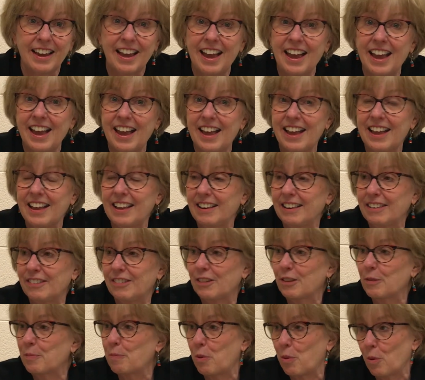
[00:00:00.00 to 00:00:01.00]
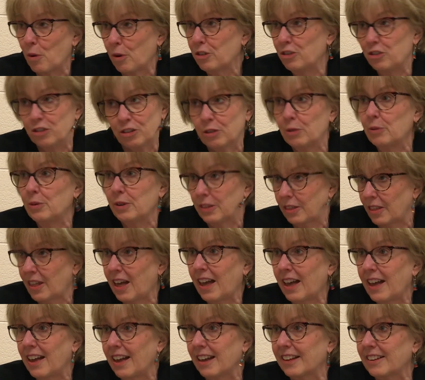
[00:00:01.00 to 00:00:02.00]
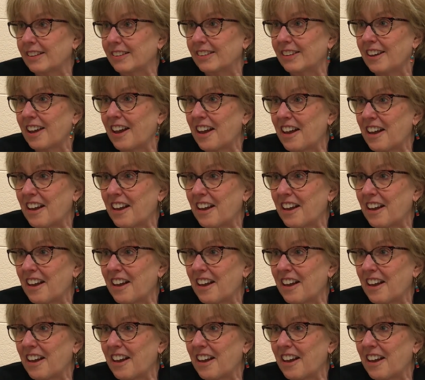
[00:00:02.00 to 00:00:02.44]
and support you in that.